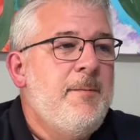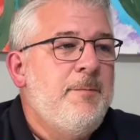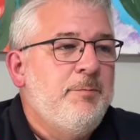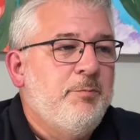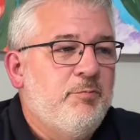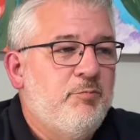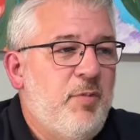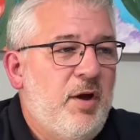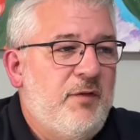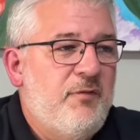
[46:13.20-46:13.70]

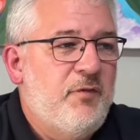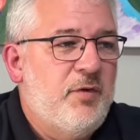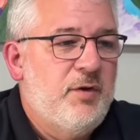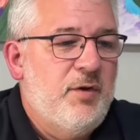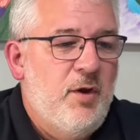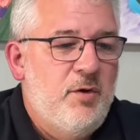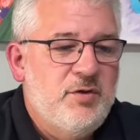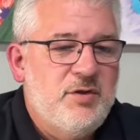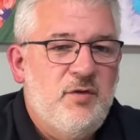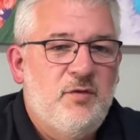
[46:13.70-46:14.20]
But for
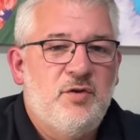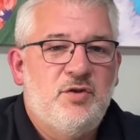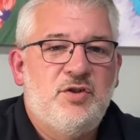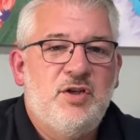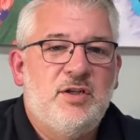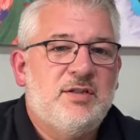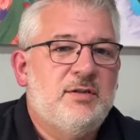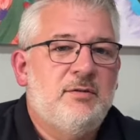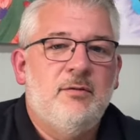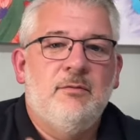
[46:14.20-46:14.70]
those of you who
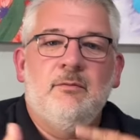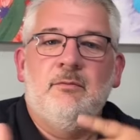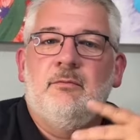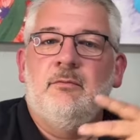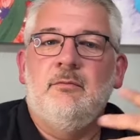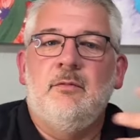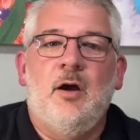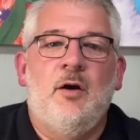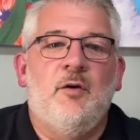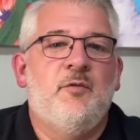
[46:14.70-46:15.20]
just
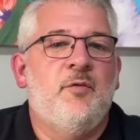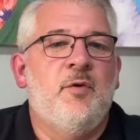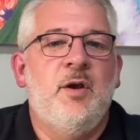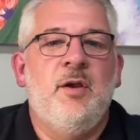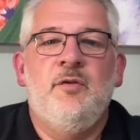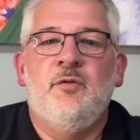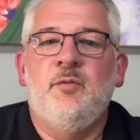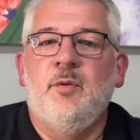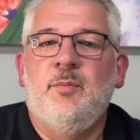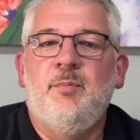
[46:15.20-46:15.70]
are
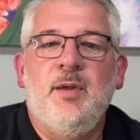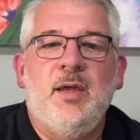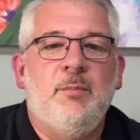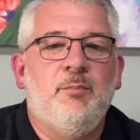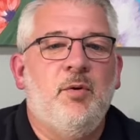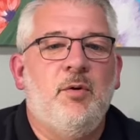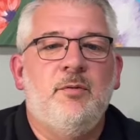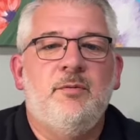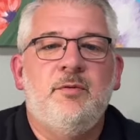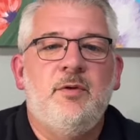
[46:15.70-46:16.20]
friends with
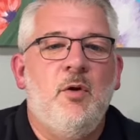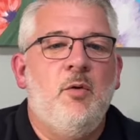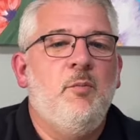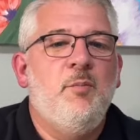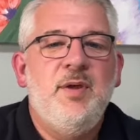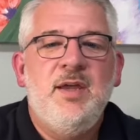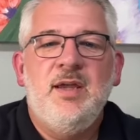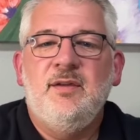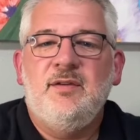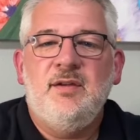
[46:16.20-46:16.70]
people, don't
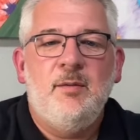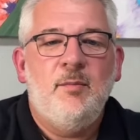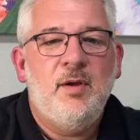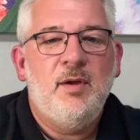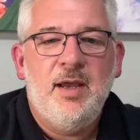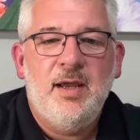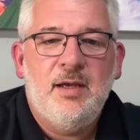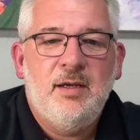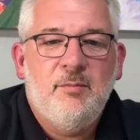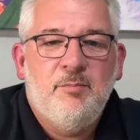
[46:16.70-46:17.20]
be
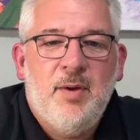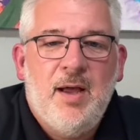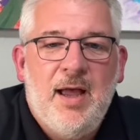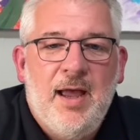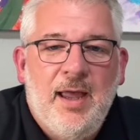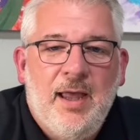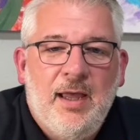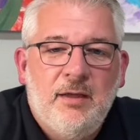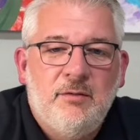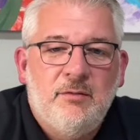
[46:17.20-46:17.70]
intimidated by
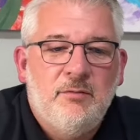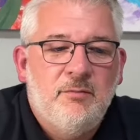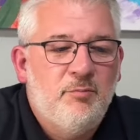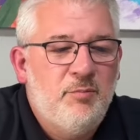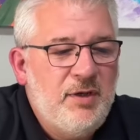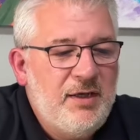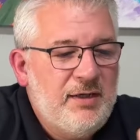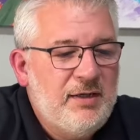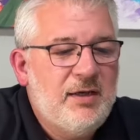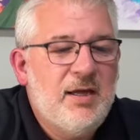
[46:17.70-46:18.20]
it.
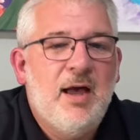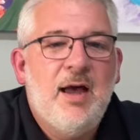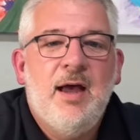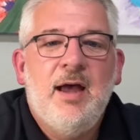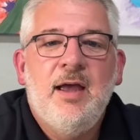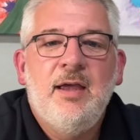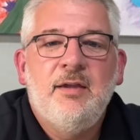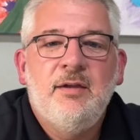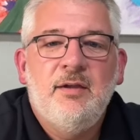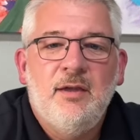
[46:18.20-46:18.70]
Be
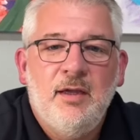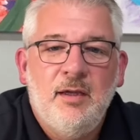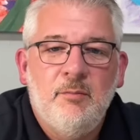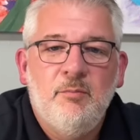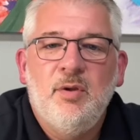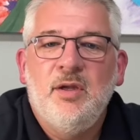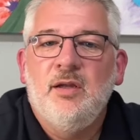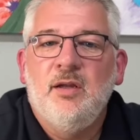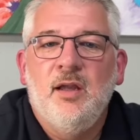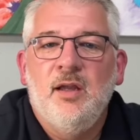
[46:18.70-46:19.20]
kind and
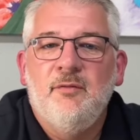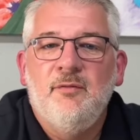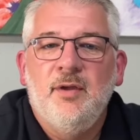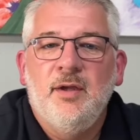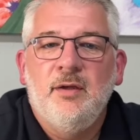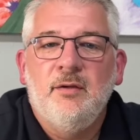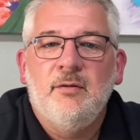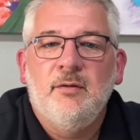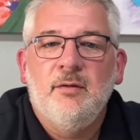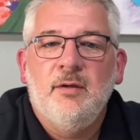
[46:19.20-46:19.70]
be
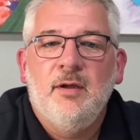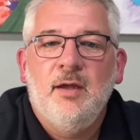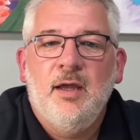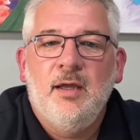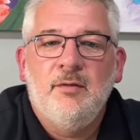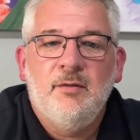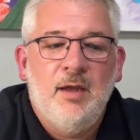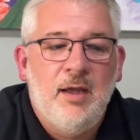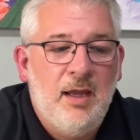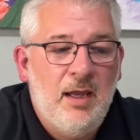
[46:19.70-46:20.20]
loving.
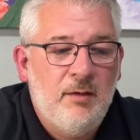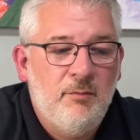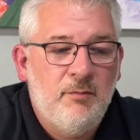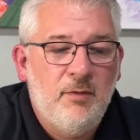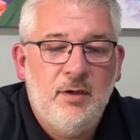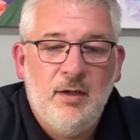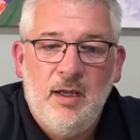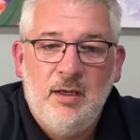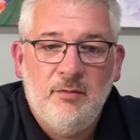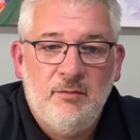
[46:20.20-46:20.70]
And
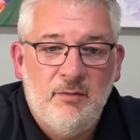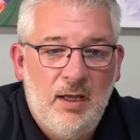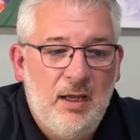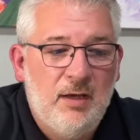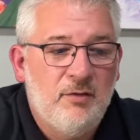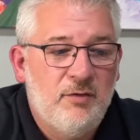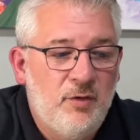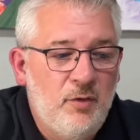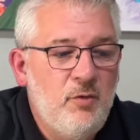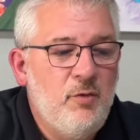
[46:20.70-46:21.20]

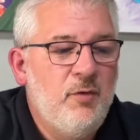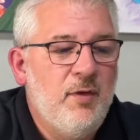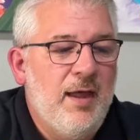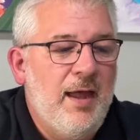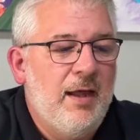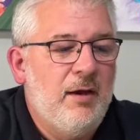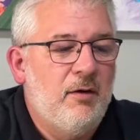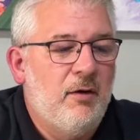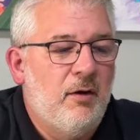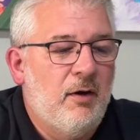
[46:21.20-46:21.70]
do
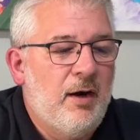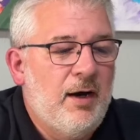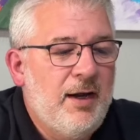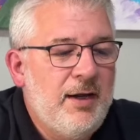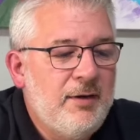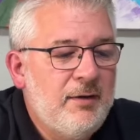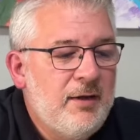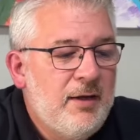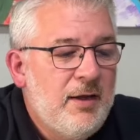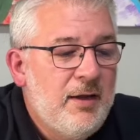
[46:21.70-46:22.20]
that, all
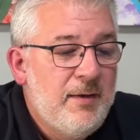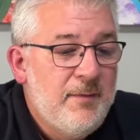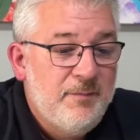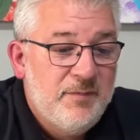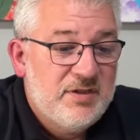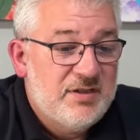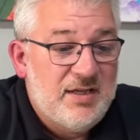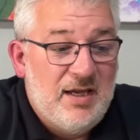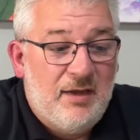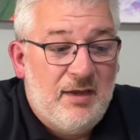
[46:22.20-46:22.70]
right?
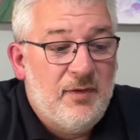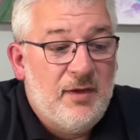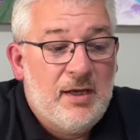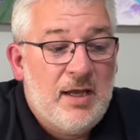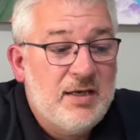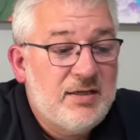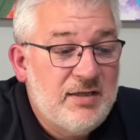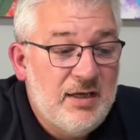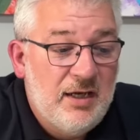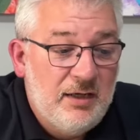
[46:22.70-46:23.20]
Second thing
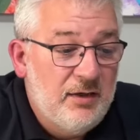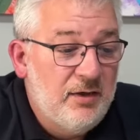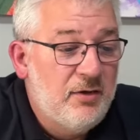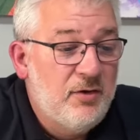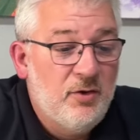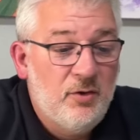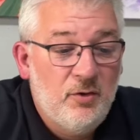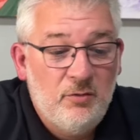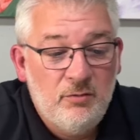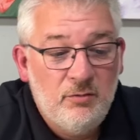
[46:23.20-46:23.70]
I'll tell you to
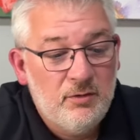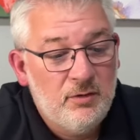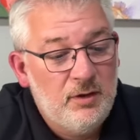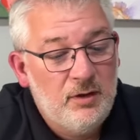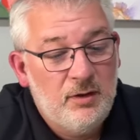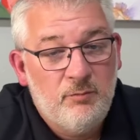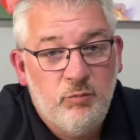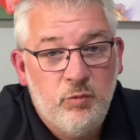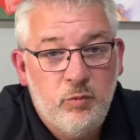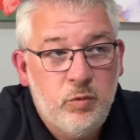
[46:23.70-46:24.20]
do,
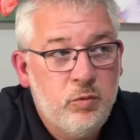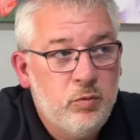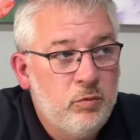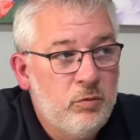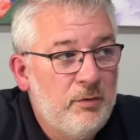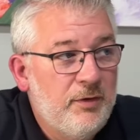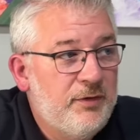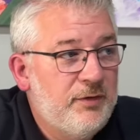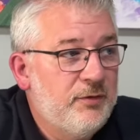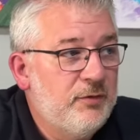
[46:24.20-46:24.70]
and
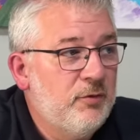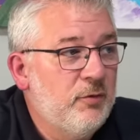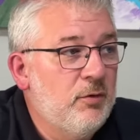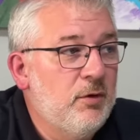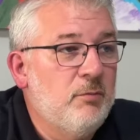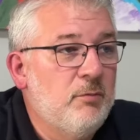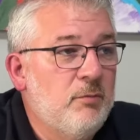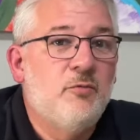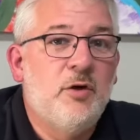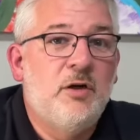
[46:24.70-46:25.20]
this is going
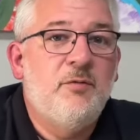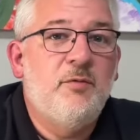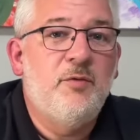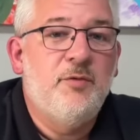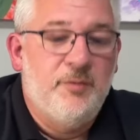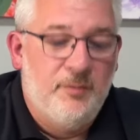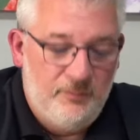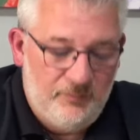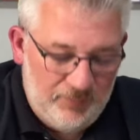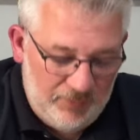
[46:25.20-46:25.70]
to ruffle
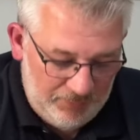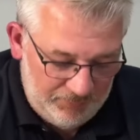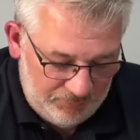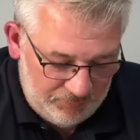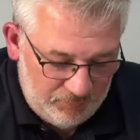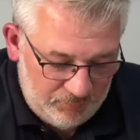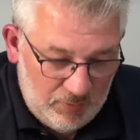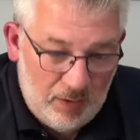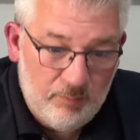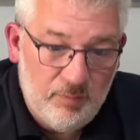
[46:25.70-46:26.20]
some feathers
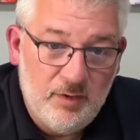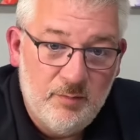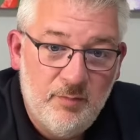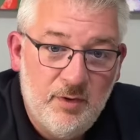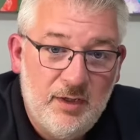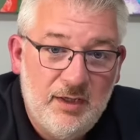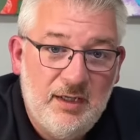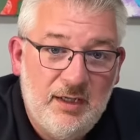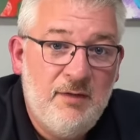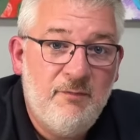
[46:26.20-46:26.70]
probably,
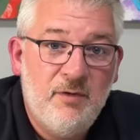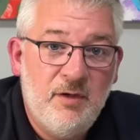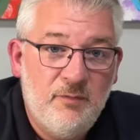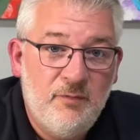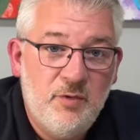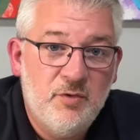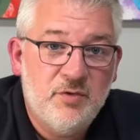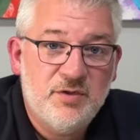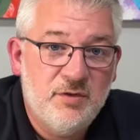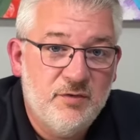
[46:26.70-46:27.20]
but even if
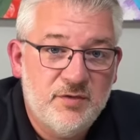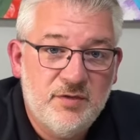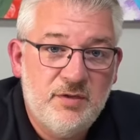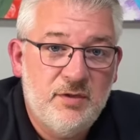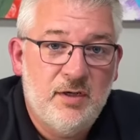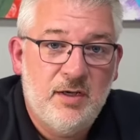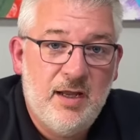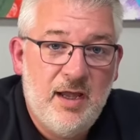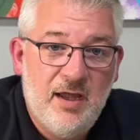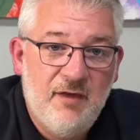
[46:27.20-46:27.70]
you're still
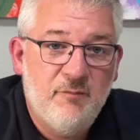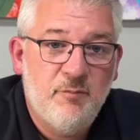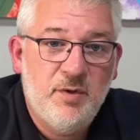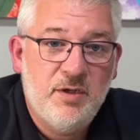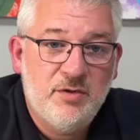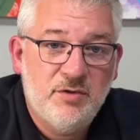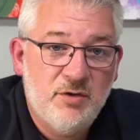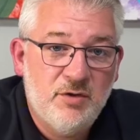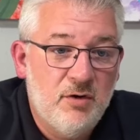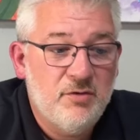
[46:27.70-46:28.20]
sitting in an
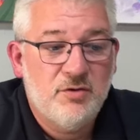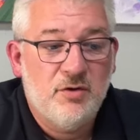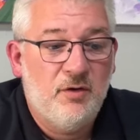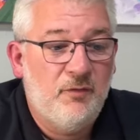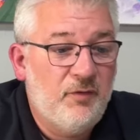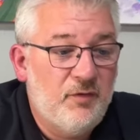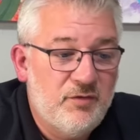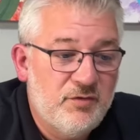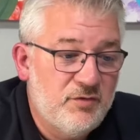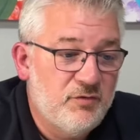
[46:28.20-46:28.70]
IFB church or
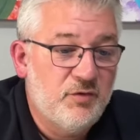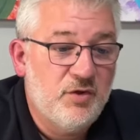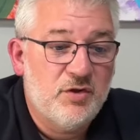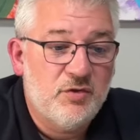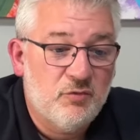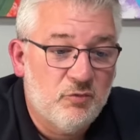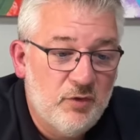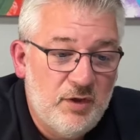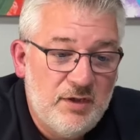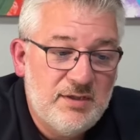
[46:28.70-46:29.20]
if you just
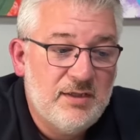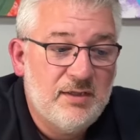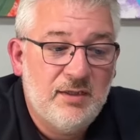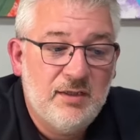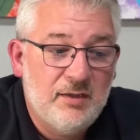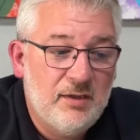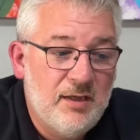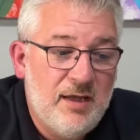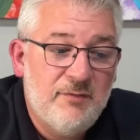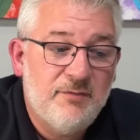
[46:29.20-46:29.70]
recently
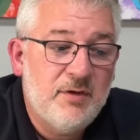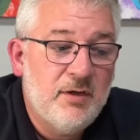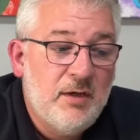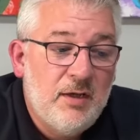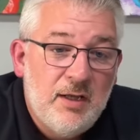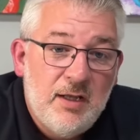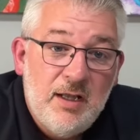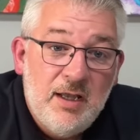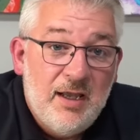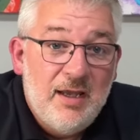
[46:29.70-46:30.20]
left,
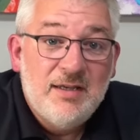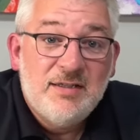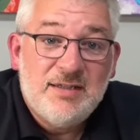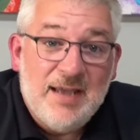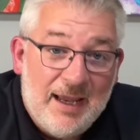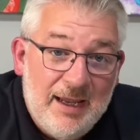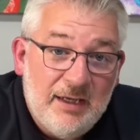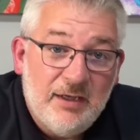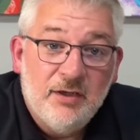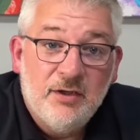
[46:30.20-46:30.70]

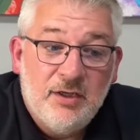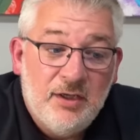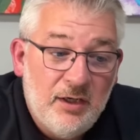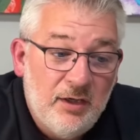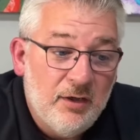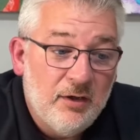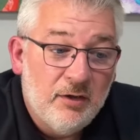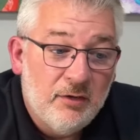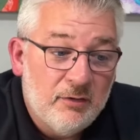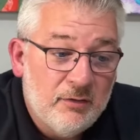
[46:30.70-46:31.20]
take a
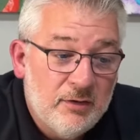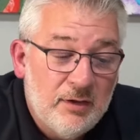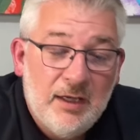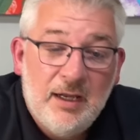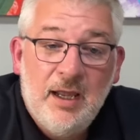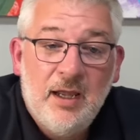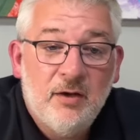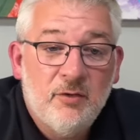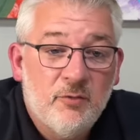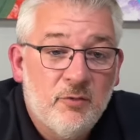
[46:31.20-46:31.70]
year
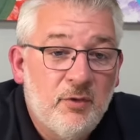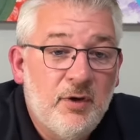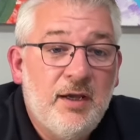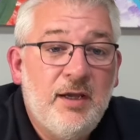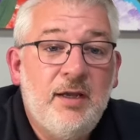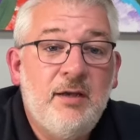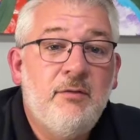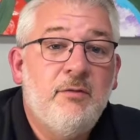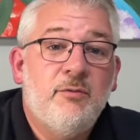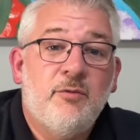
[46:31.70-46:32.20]
and
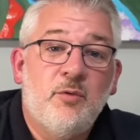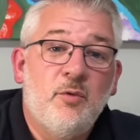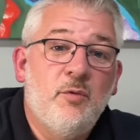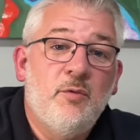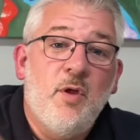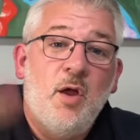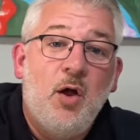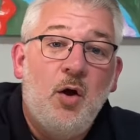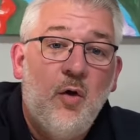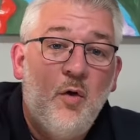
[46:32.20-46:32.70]
read through
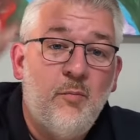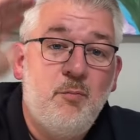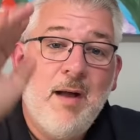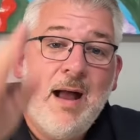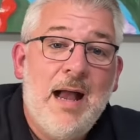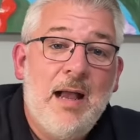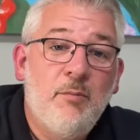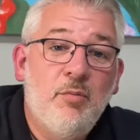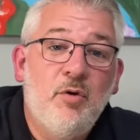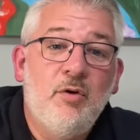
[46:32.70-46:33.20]
the whole
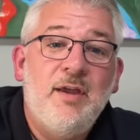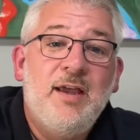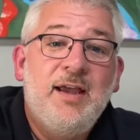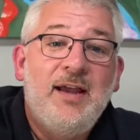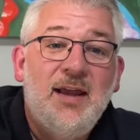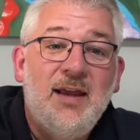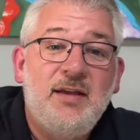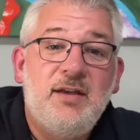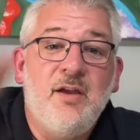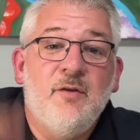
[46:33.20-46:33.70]
Bible
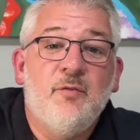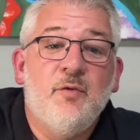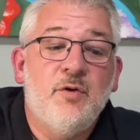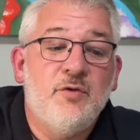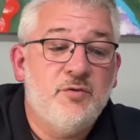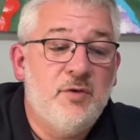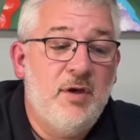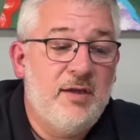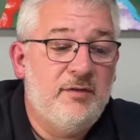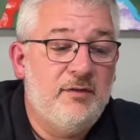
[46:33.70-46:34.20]
in a different
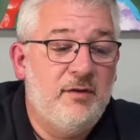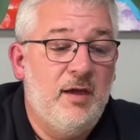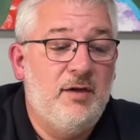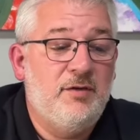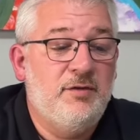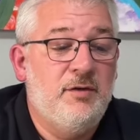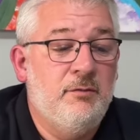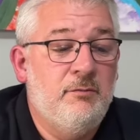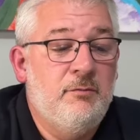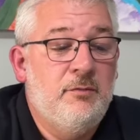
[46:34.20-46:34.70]

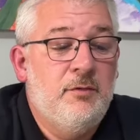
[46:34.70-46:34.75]
translation,